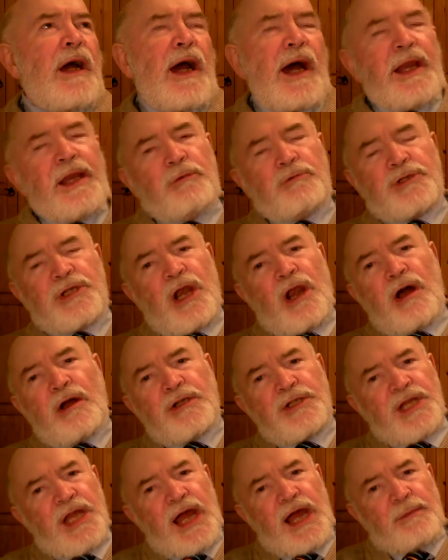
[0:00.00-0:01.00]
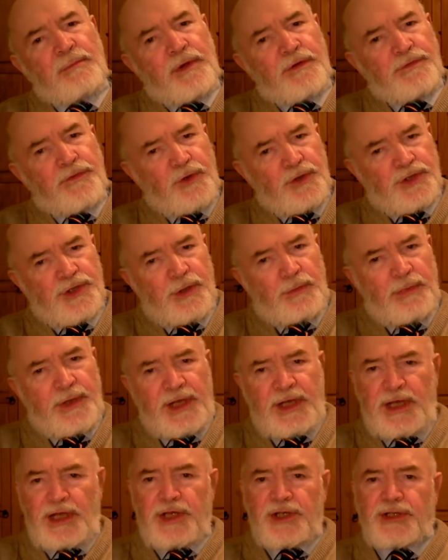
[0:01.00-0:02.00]
And it was a long time before
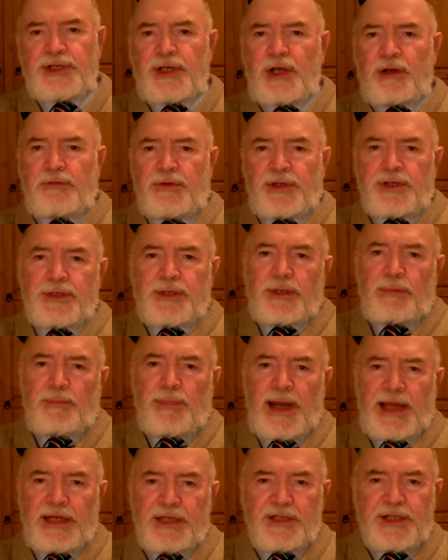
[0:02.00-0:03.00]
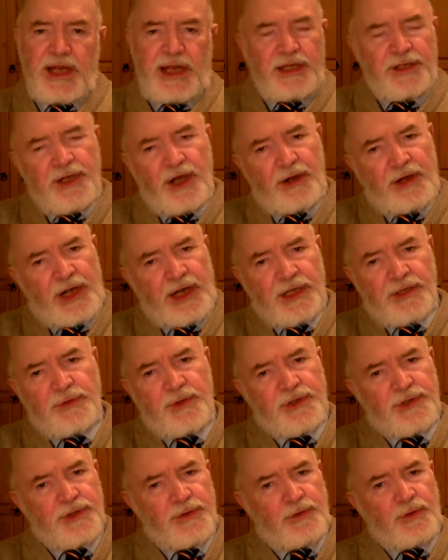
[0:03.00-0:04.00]
somebody discovered plate tectonics,
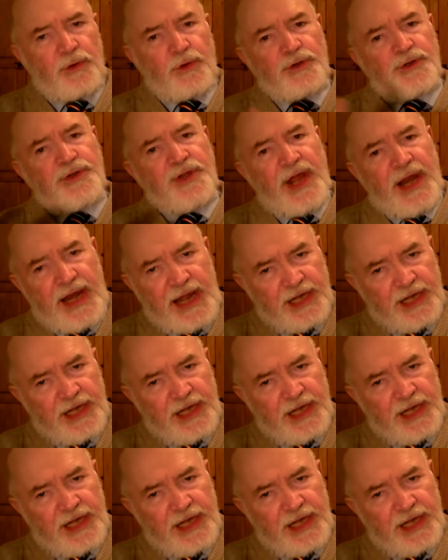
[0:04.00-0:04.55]
which of course then